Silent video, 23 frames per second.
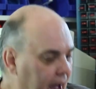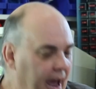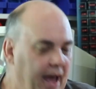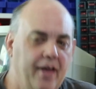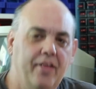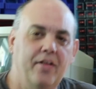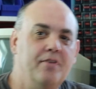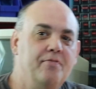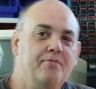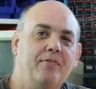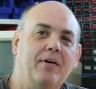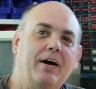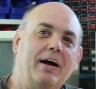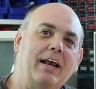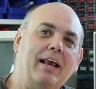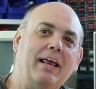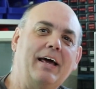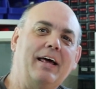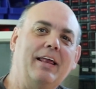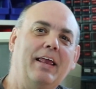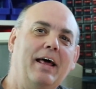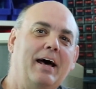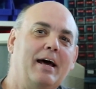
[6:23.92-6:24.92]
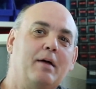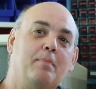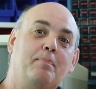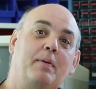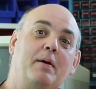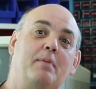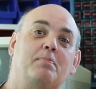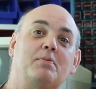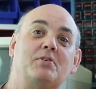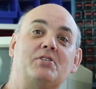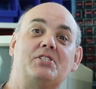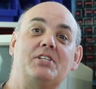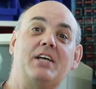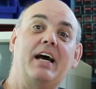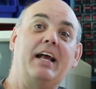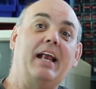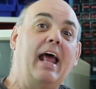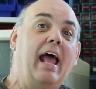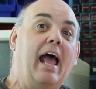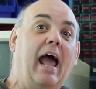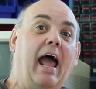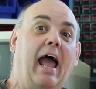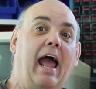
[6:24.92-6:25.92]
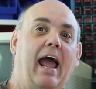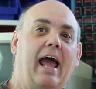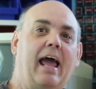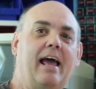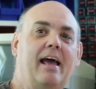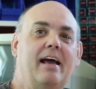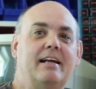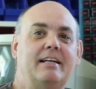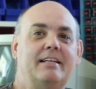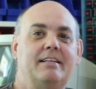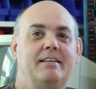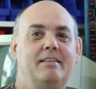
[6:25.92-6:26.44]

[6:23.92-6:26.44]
And then finally, a lot of people said, hey,